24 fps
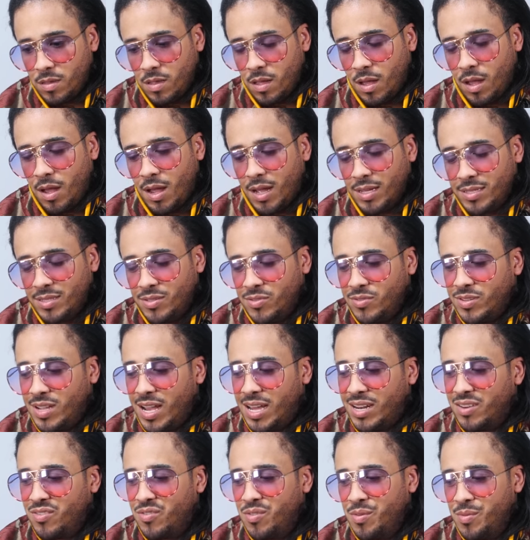Oh, I do
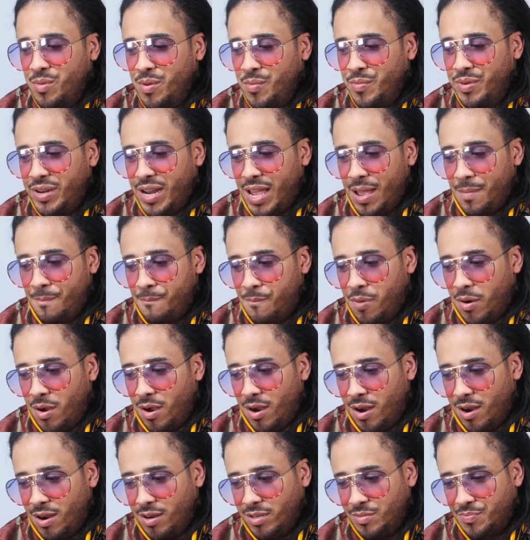kind of remember that
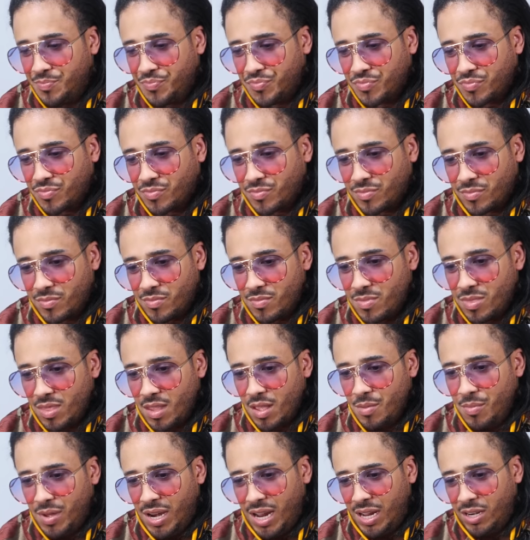bar,
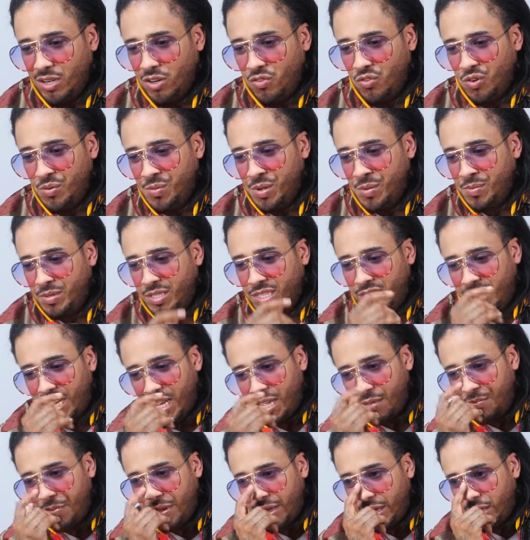but I don't remember
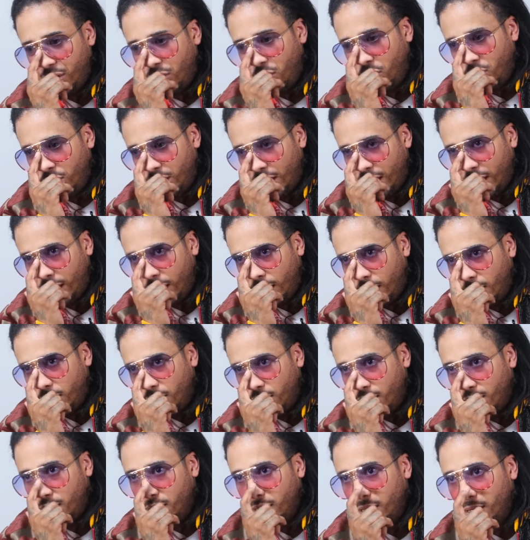Jay being on that. Yeah,
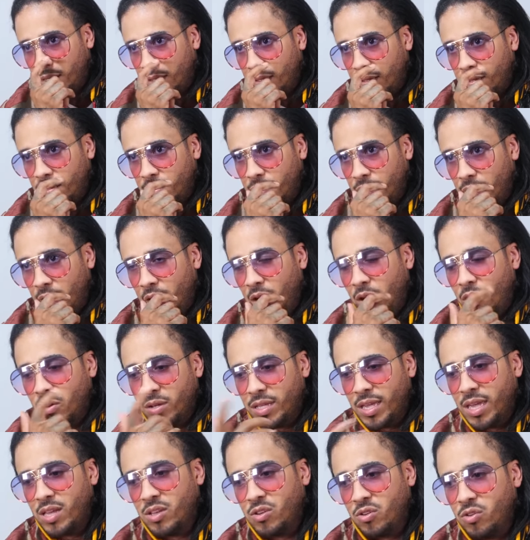yeah, Jay's not on it. Oh,
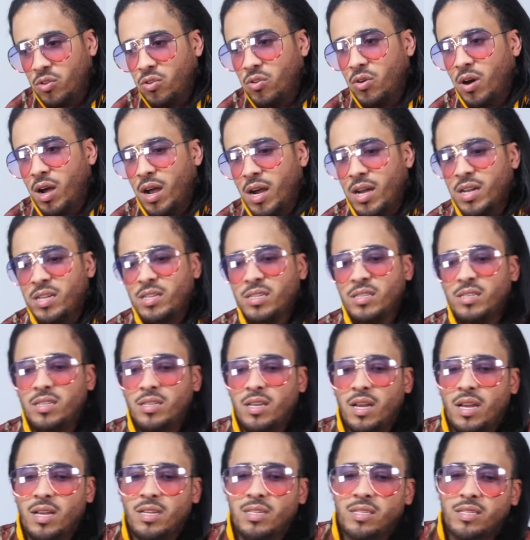okay, cool. All right.
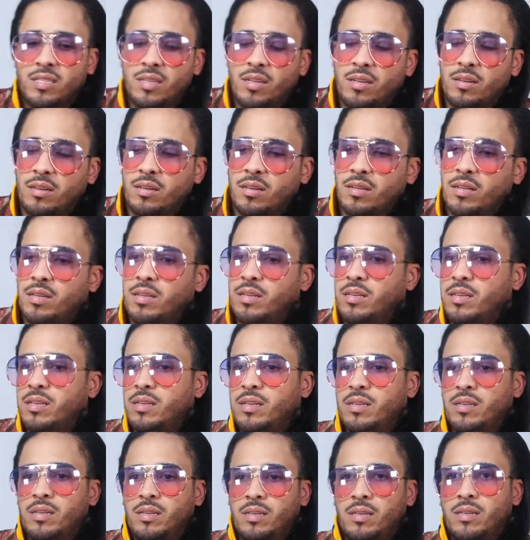All Jay's right, so. not on it. But
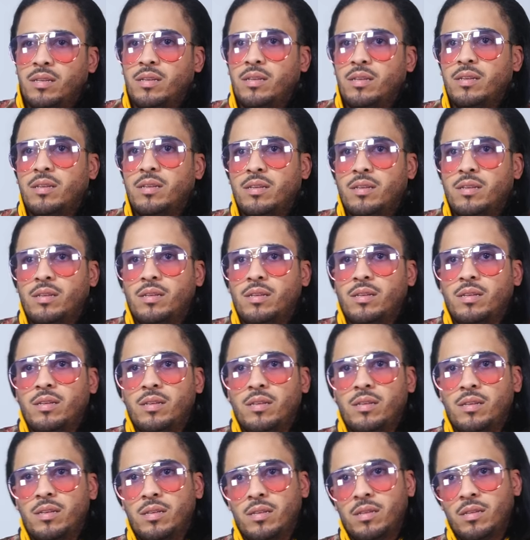but
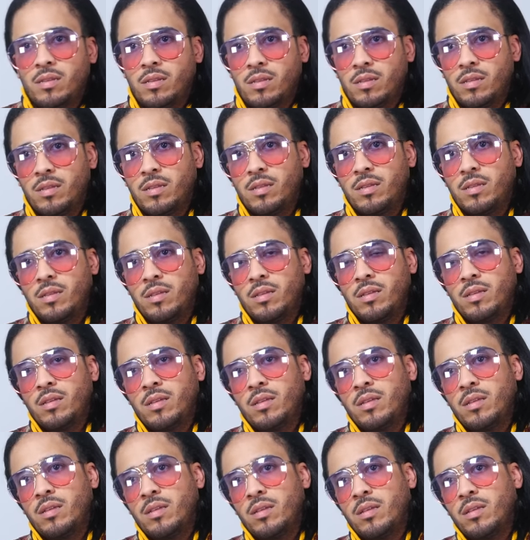it, Dipset
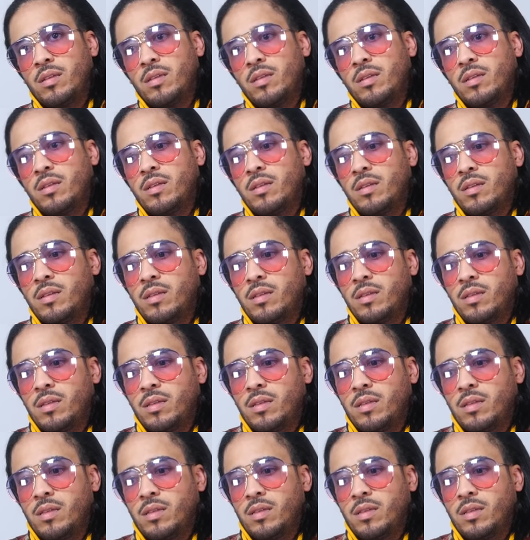jumped into this
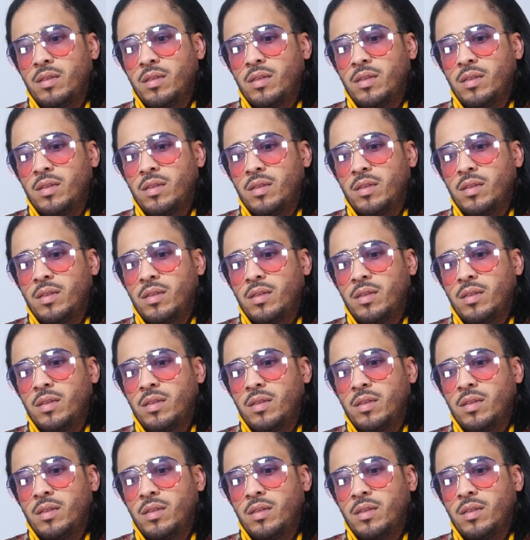beef